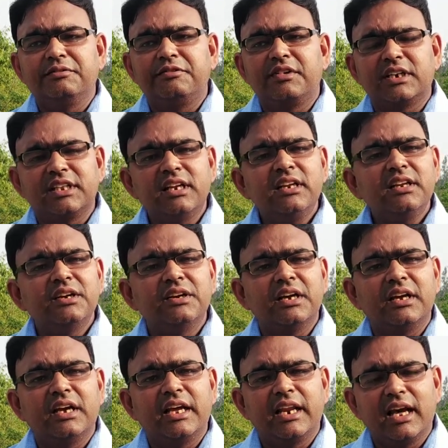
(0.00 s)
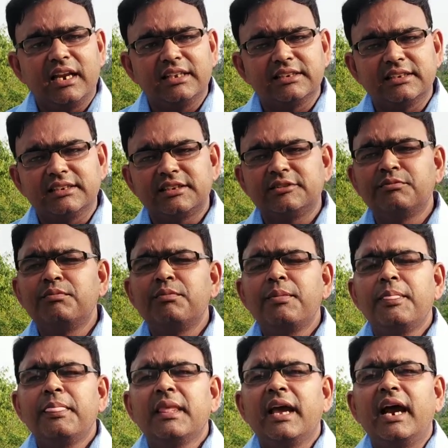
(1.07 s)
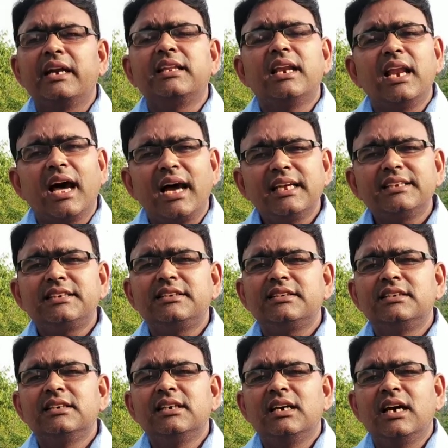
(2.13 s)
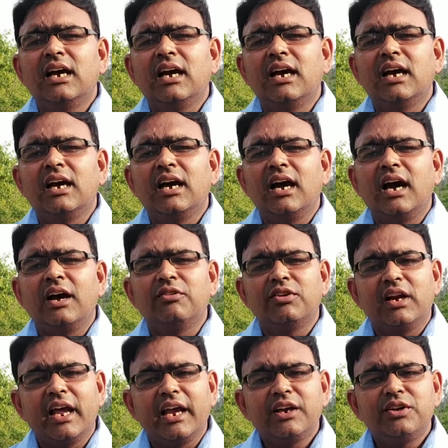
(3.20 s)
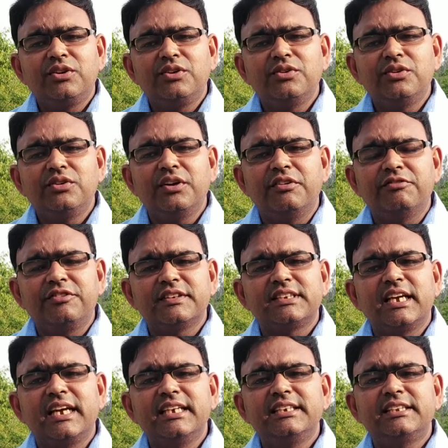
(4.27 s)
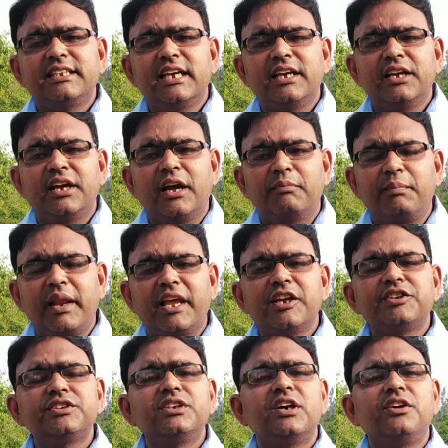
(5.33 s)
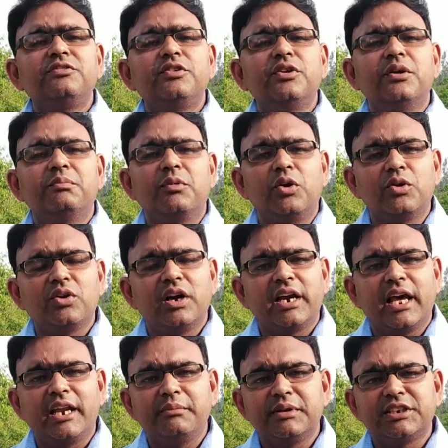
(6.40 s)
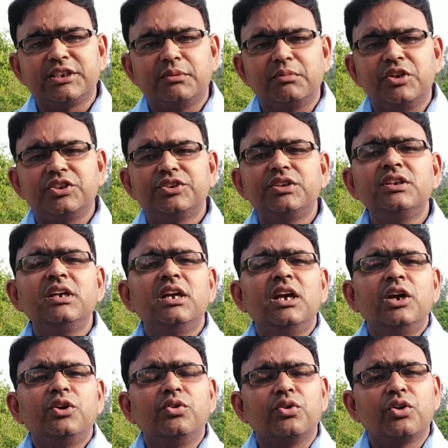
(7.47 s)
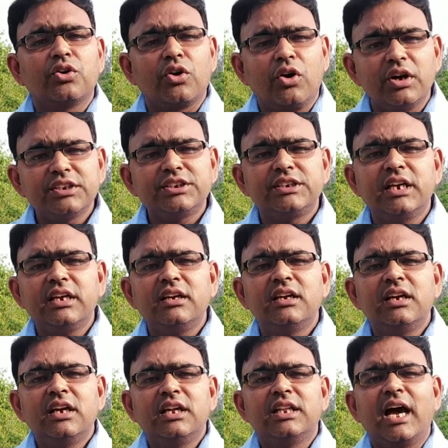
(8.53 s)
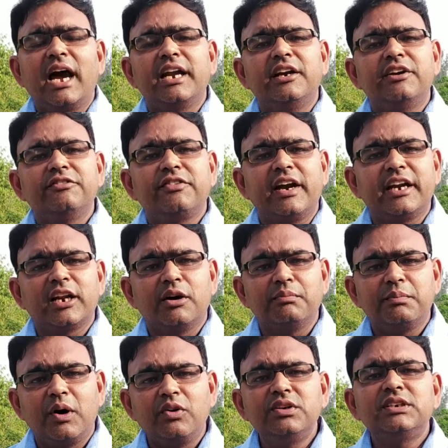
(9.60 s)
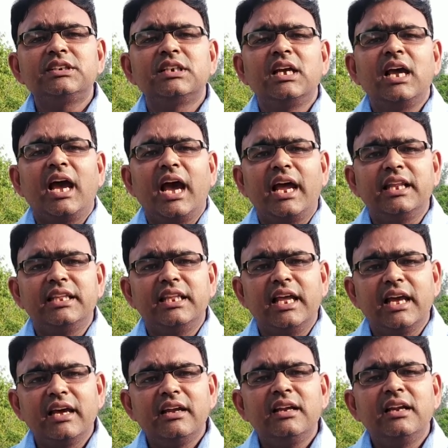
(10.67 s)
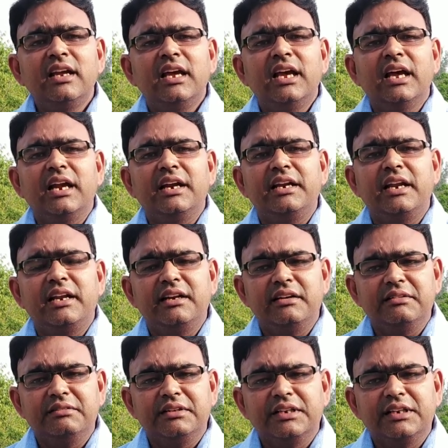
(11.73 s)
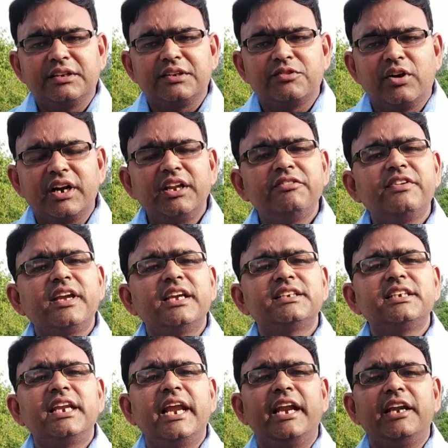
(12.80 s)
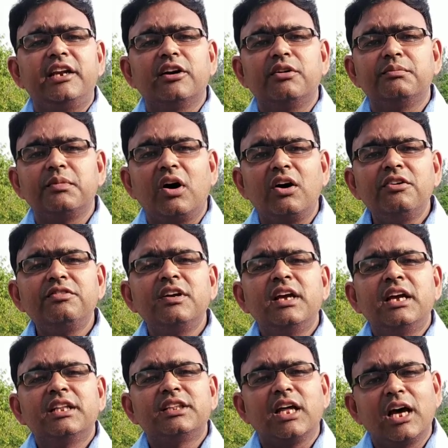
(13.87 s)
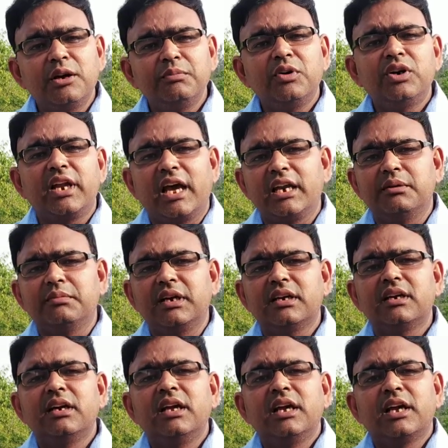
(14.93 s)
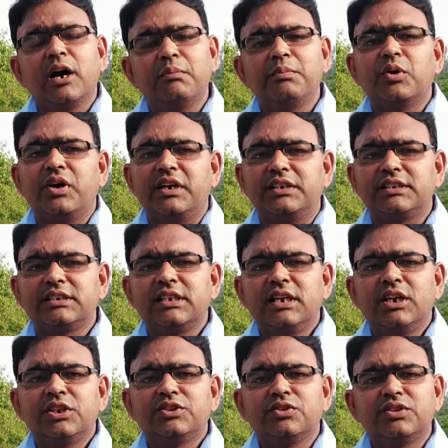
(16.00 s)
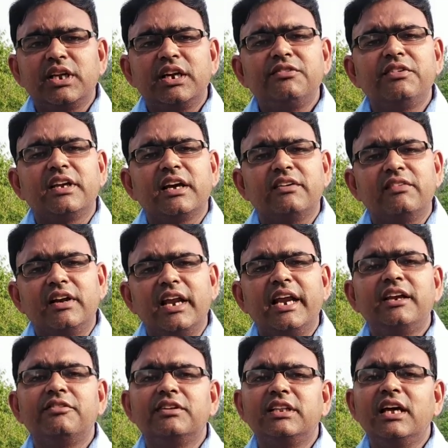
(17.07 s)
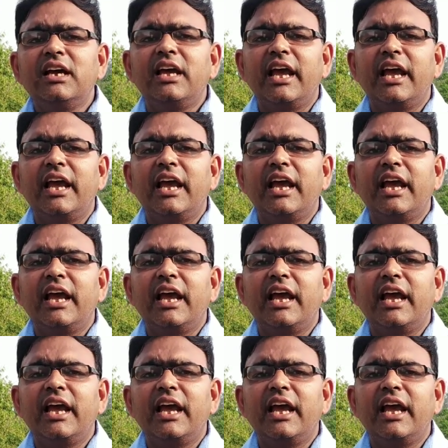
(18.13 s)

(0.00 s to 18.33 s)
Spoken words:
further analysis. At the last, I would like to emphasize the application of molecular dynamic simulation to cross-check the identified compounds and their quantification in terms of thermodynamic components so that we can relate with the